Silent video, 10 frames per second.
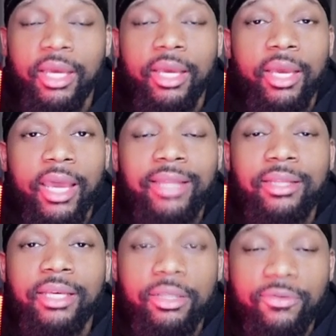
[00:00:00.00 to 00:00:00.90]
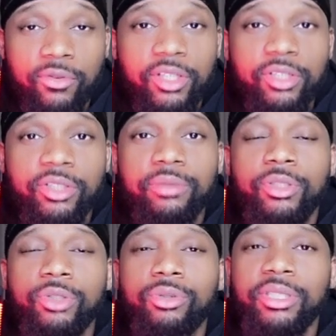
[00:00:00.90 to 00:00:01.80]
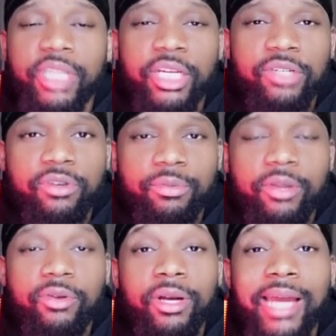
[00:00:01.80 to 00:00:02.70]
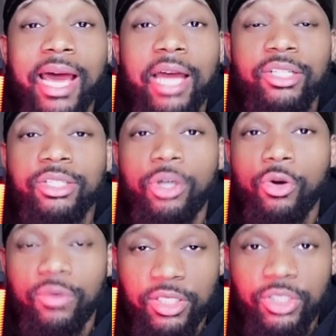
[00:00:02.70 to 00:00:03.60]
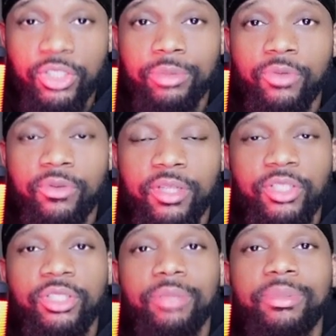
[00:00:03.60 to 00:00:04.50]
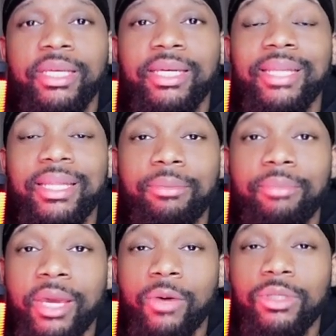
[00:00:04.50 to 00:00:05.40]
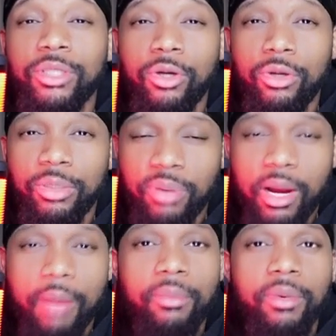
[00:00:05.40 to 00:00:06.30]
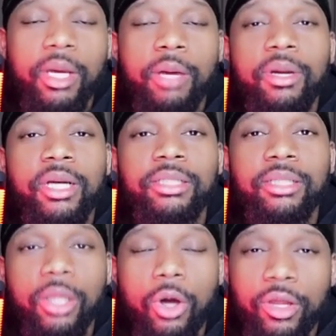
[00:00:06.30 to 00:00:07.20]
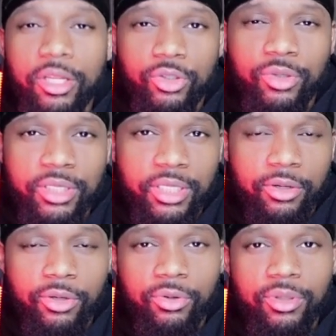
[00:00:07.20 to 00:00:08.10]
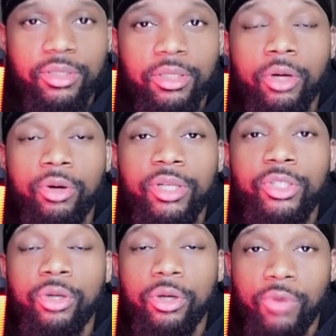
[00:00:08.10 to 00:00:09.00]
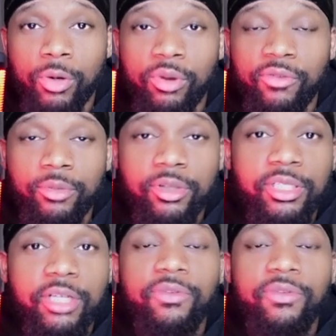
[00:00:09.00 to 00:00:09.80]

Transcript: at the end of a relationship so you can change for the better and not just go relationship to relationship thinking that the man was the only problem. Because the longer that you continue to do this, the longer that you're going to run away from yourself